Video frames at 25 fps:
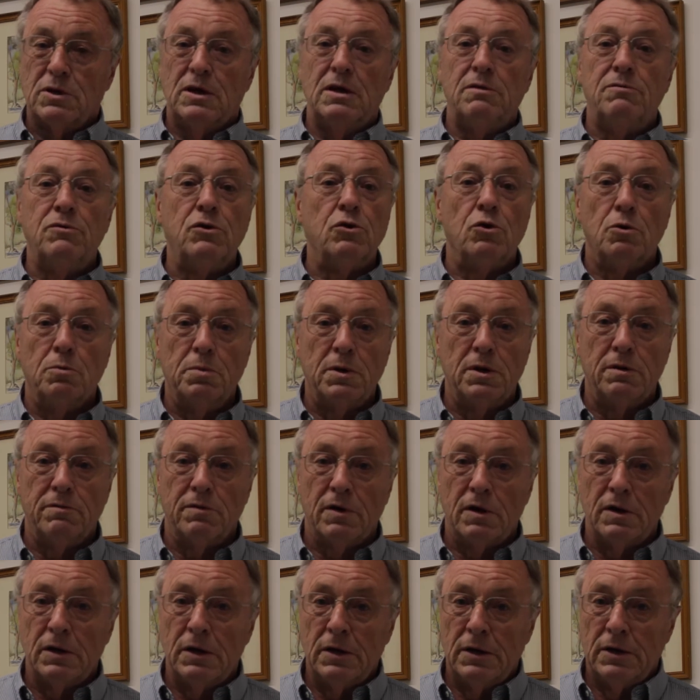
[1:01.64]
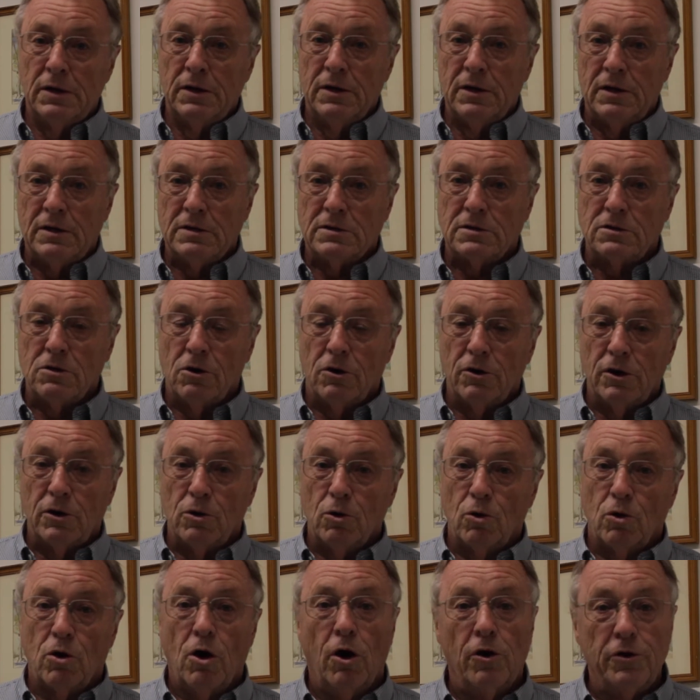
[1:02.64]
give you a bit of a
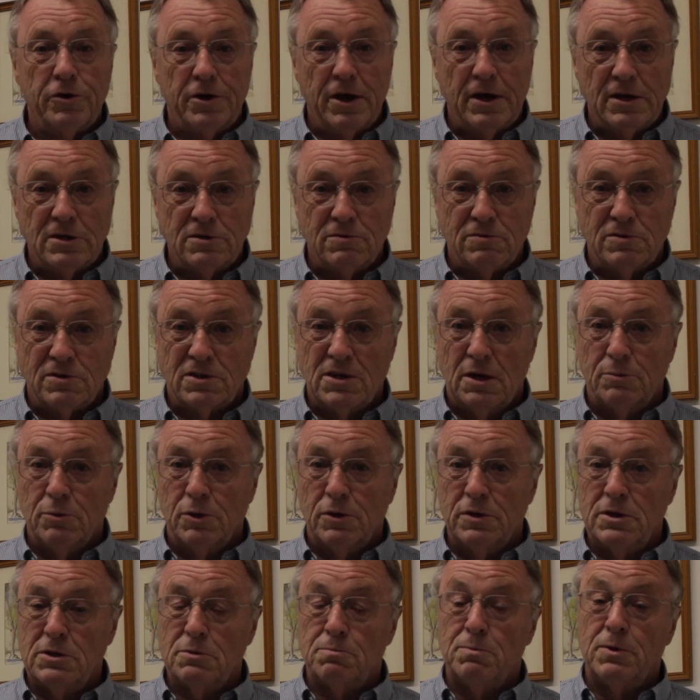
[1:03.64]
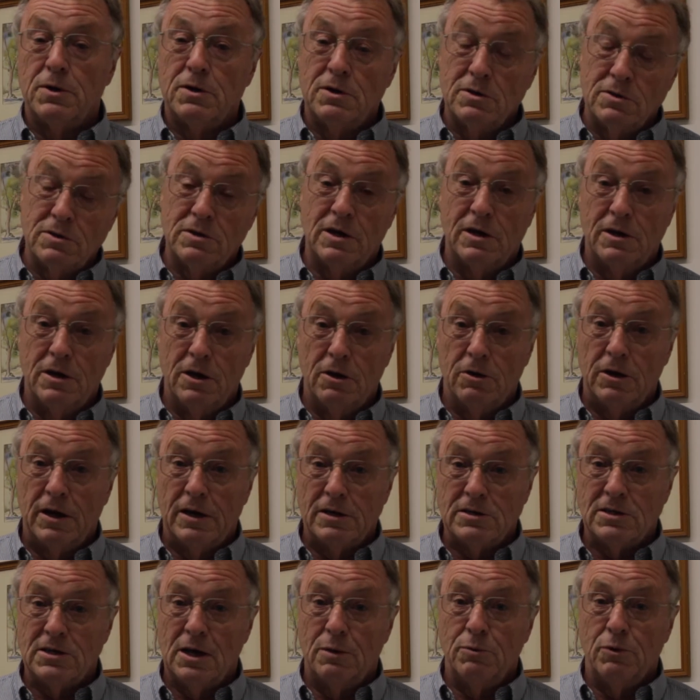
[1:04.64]
historical context for some of this, because there are no
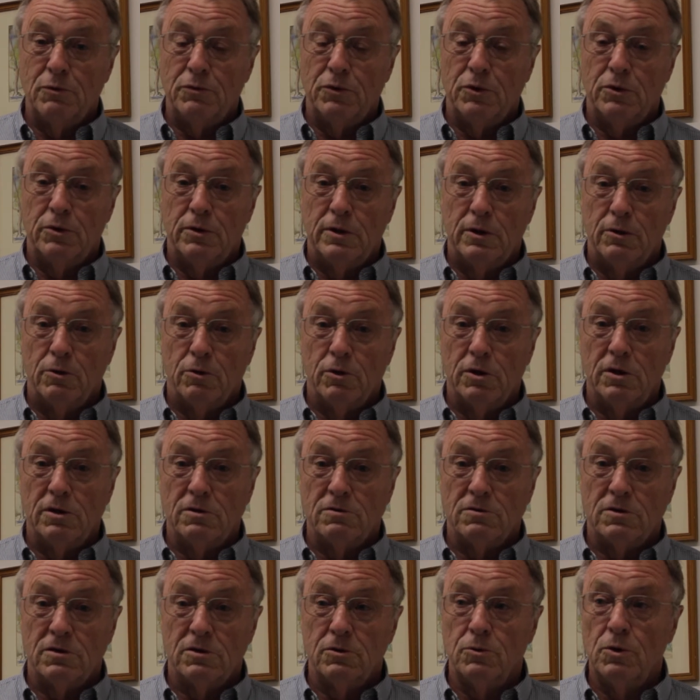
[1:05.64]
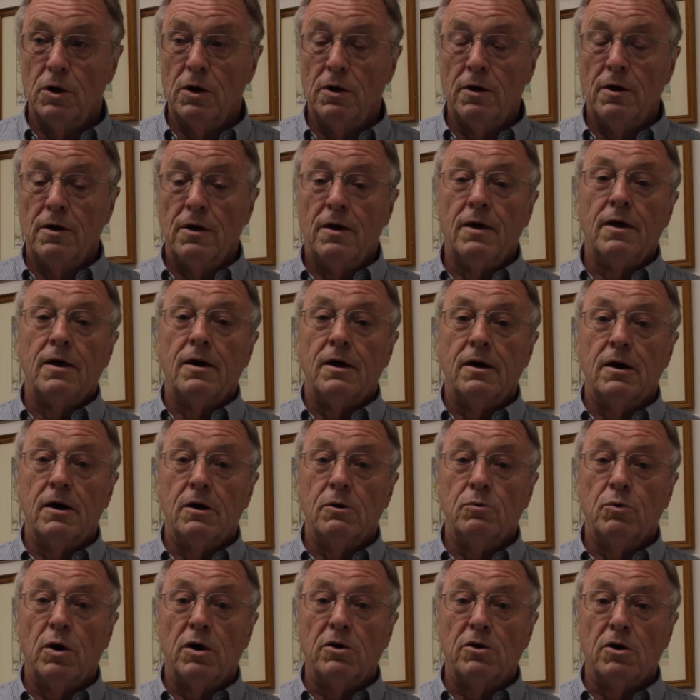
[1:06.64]
doubt some of you in the audience who
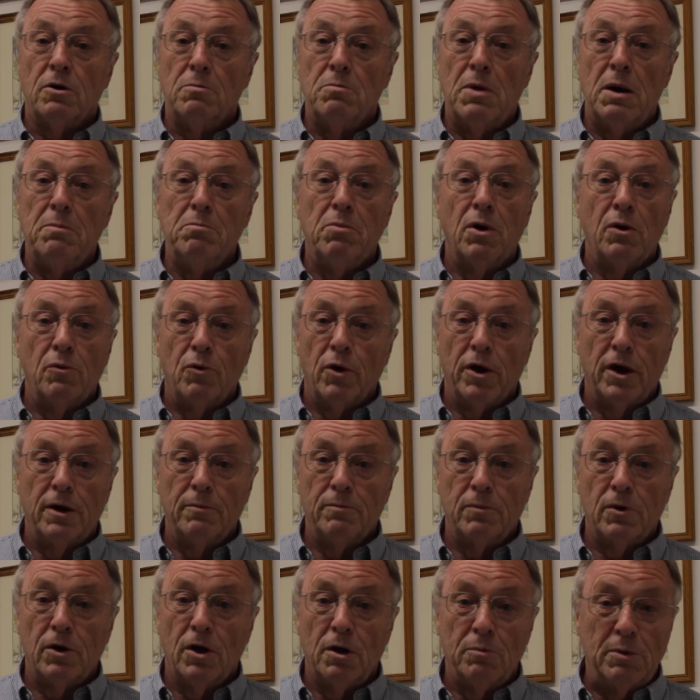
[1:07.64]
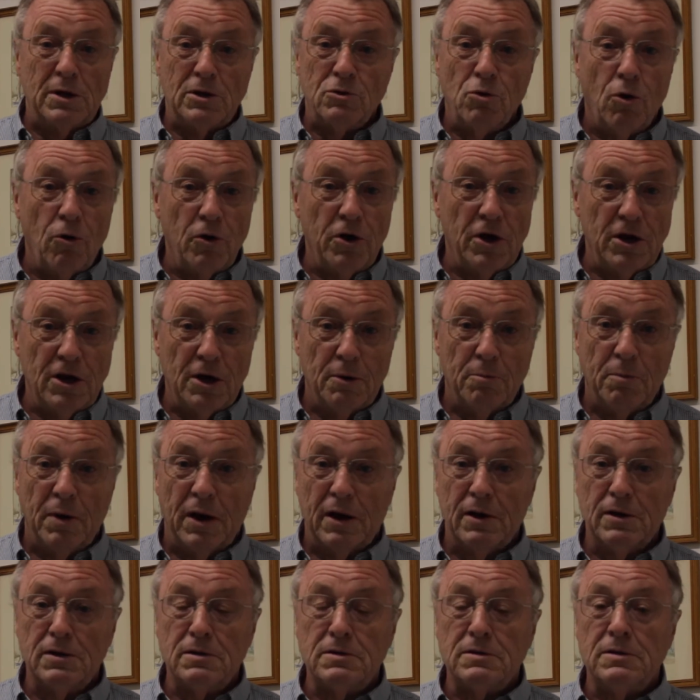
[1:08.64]
won't remember what I'm going to be talking
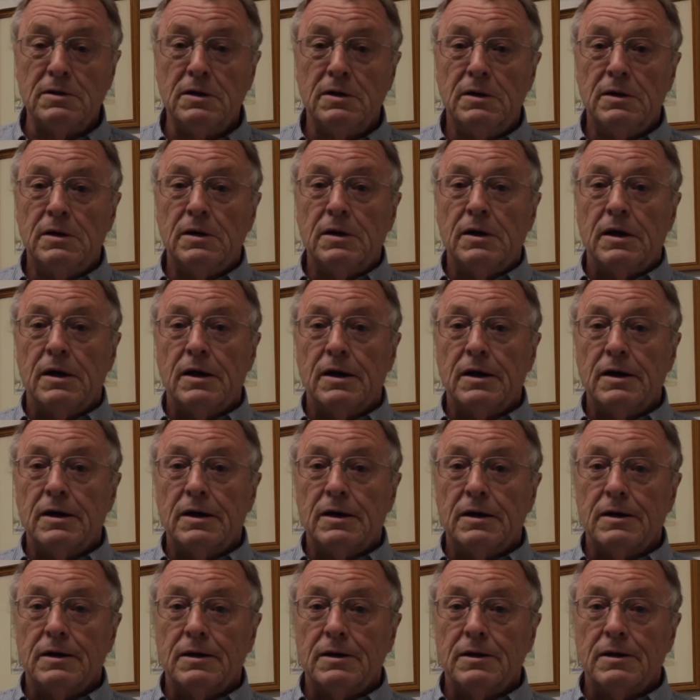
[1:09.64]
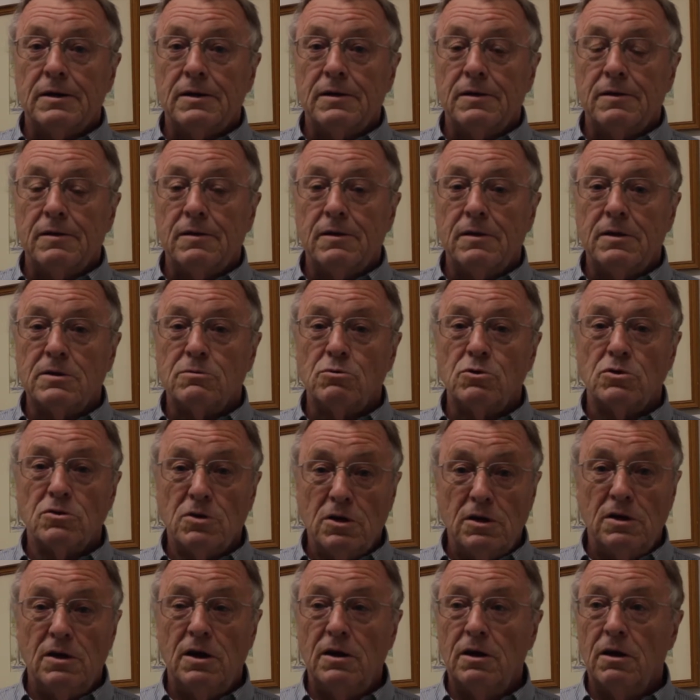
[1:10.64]
about. This was
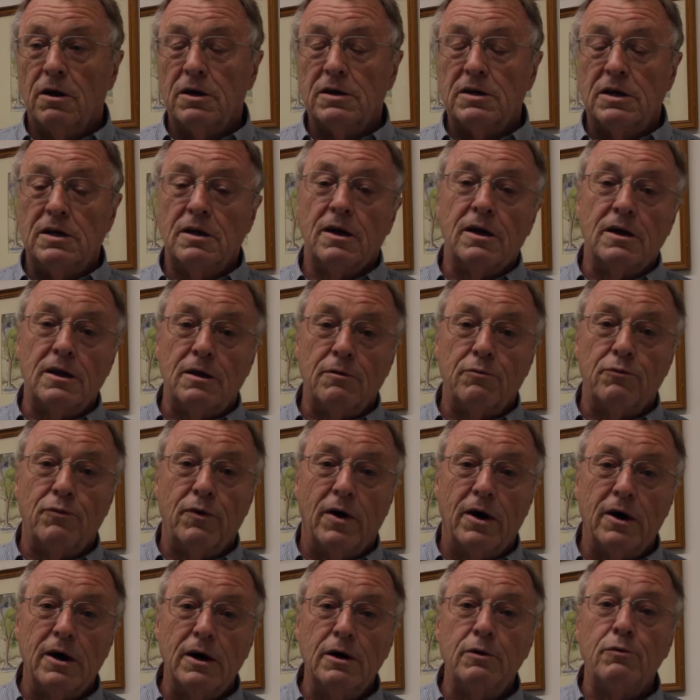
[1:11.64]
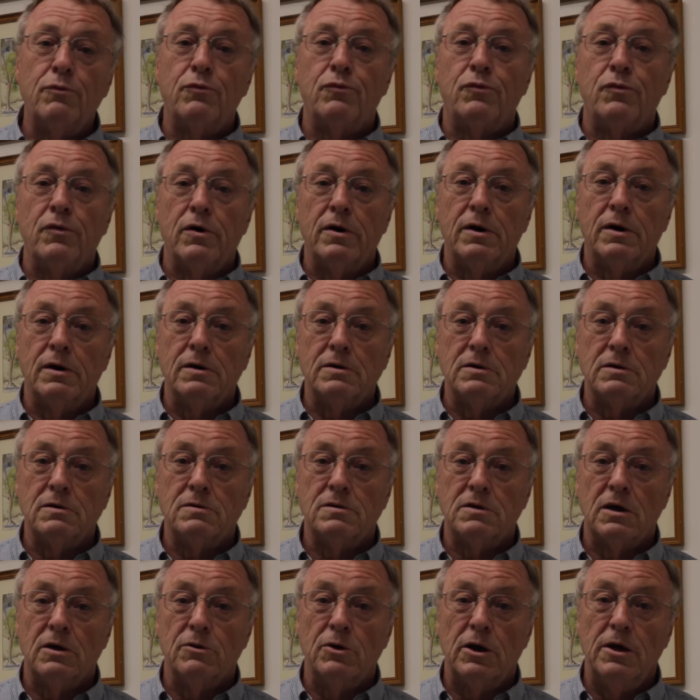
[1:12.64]
written in 1985,
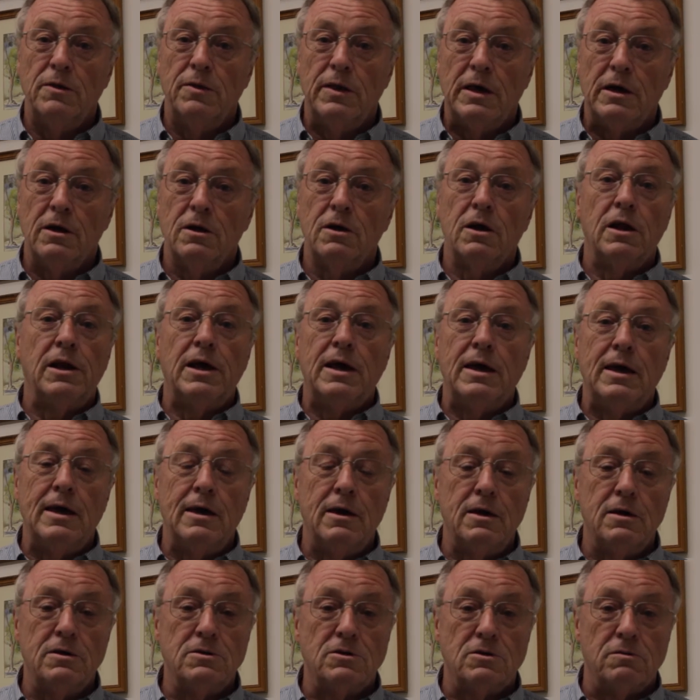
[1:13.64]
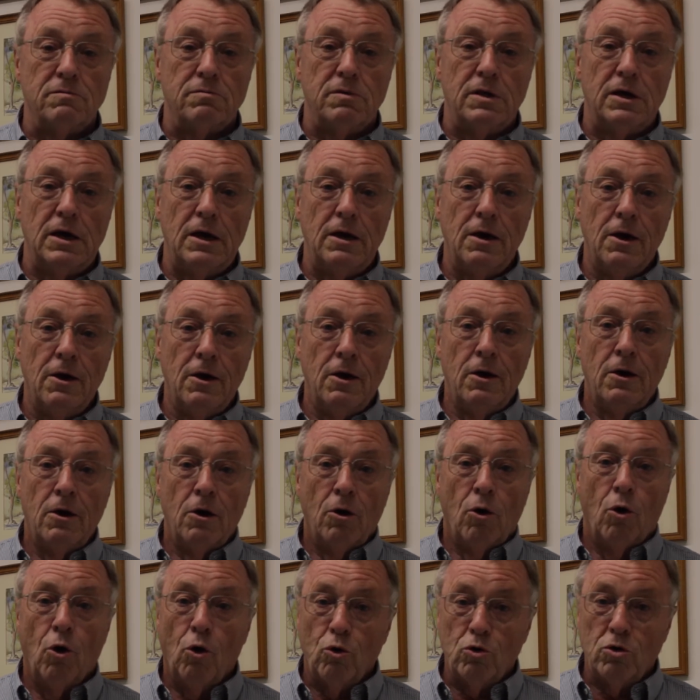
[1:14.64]
so in the early years of the
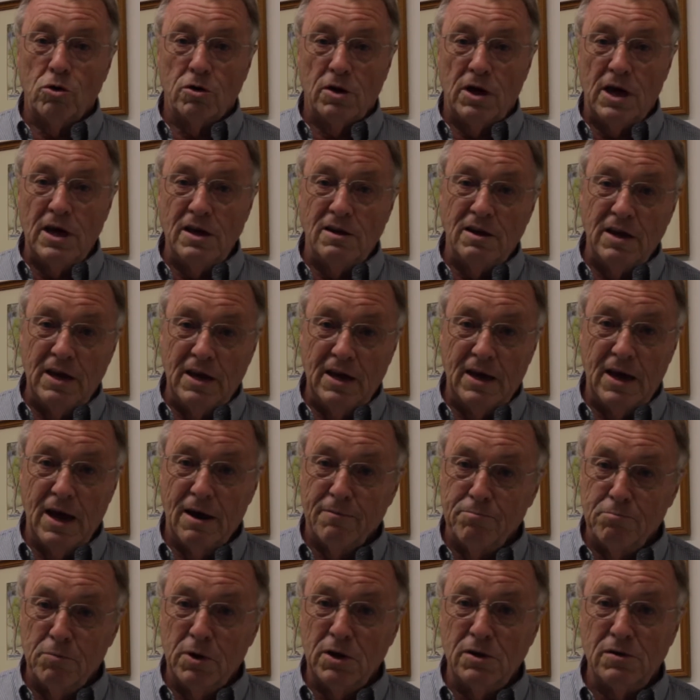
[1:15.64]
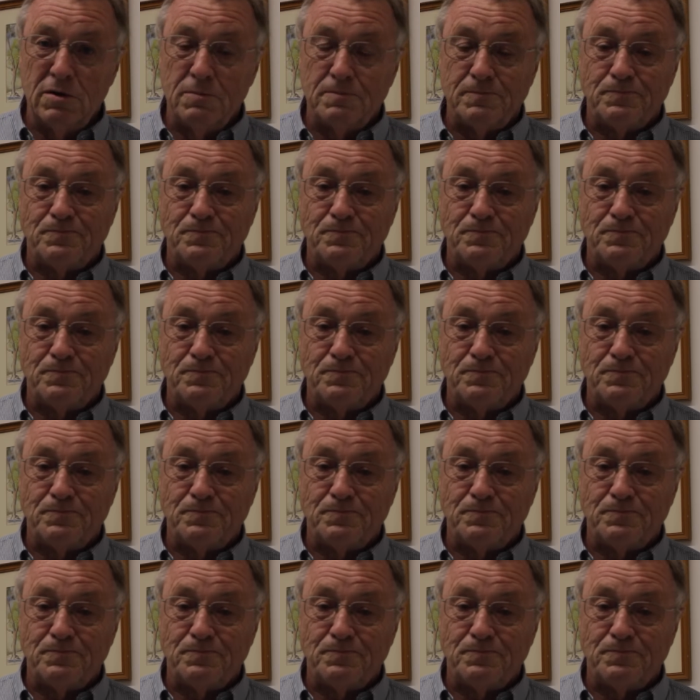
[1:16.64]
Hawke-Keating government,